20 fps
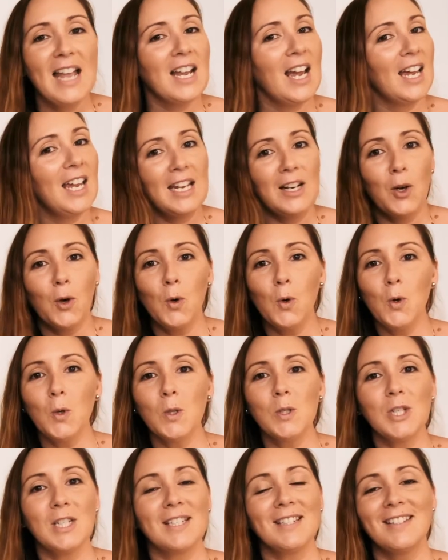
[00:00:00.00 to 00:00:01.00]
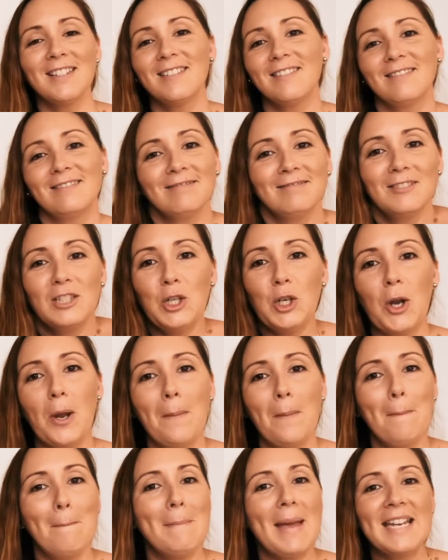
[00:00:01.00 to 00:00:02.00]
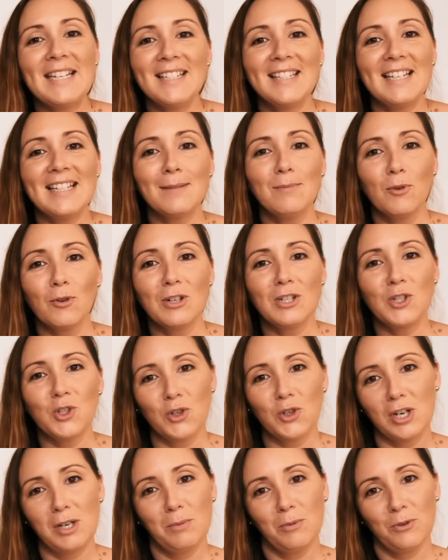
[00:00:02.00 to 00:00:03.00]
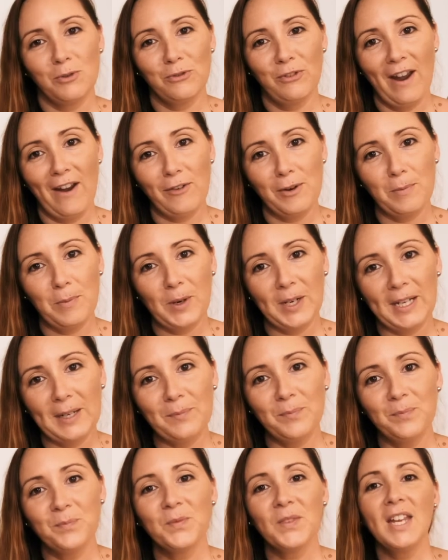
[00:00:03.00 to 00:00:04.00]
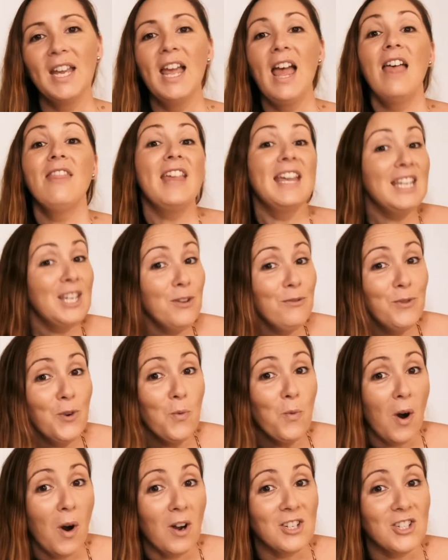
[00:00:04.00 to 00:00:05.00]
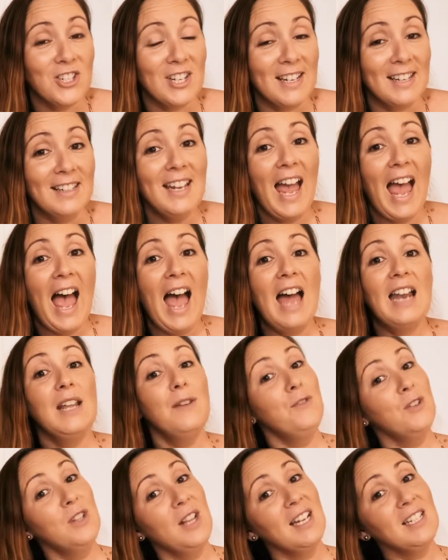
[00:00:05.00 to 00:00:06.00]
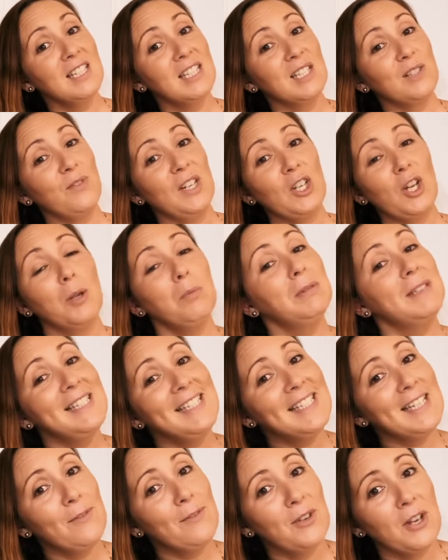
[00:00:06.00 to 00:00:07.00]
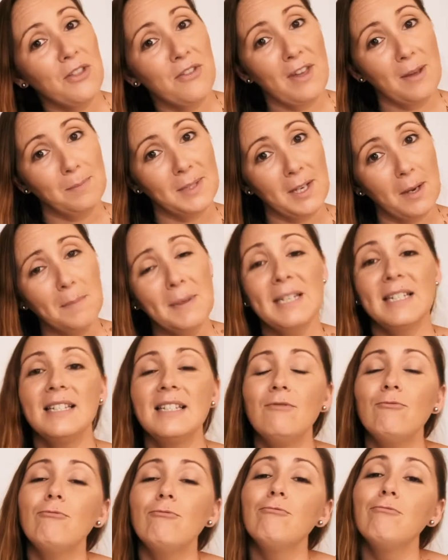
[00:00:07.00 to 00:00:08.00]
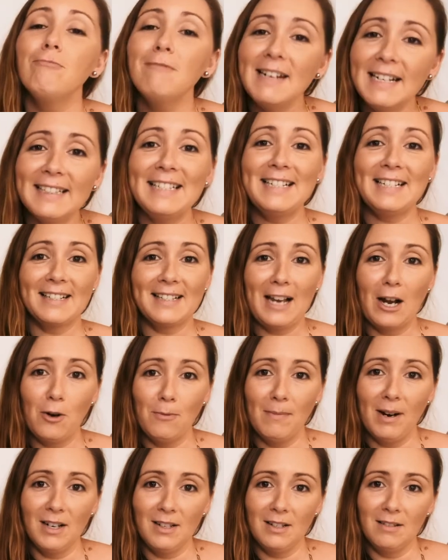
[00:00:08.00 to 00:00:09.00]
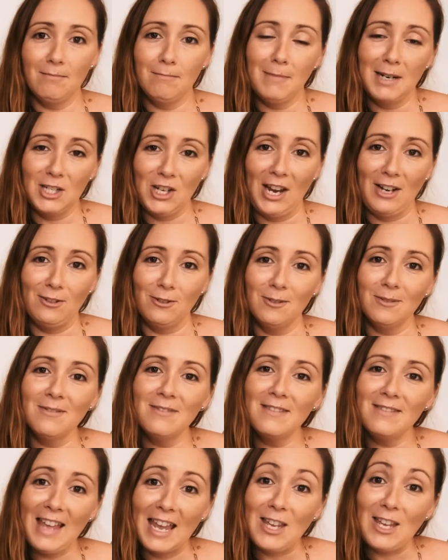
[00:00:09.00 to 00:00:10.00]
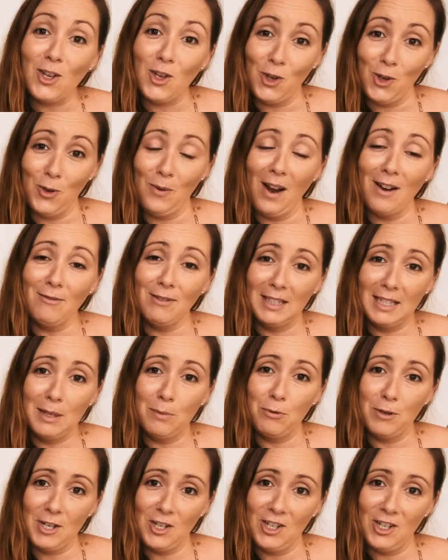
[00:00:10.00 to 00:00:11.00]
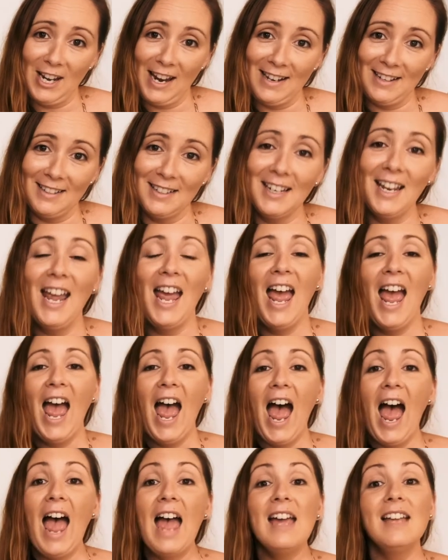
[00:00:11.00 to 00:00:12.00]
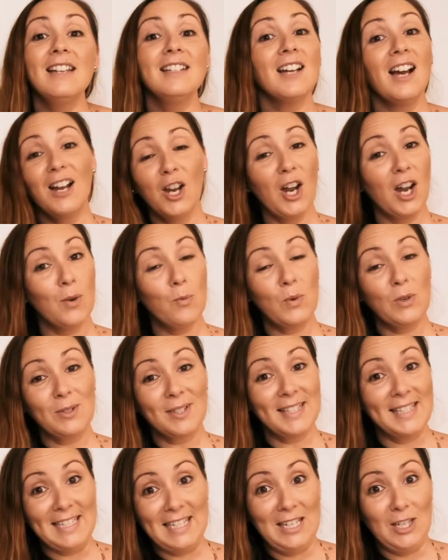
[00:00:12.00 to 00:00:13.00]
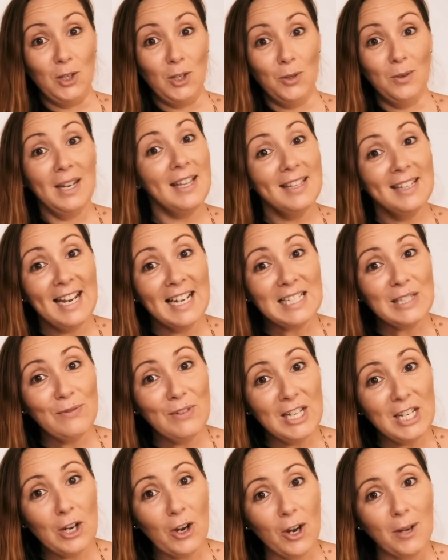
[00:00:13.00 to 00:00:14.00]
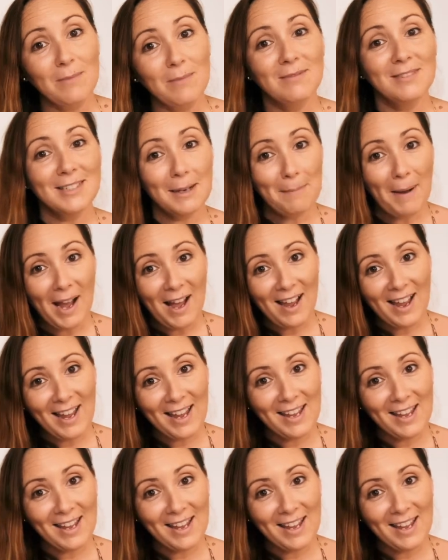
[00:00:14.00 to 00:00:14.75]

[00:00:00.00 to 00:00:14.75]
It all just, you know, makes things more enjoyable for everybody. Thank you for watching. And if you liked this video, please give it a thumbs up. It really does help my channel. Thank you. I really appreciate it. And I will see you in the next video. Goodbye.